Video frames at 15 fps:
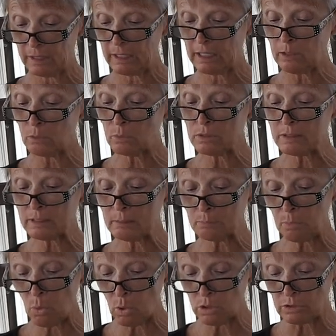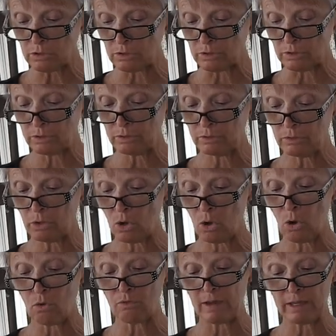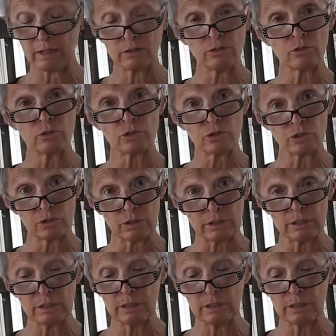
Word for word: It was important, Ove understood,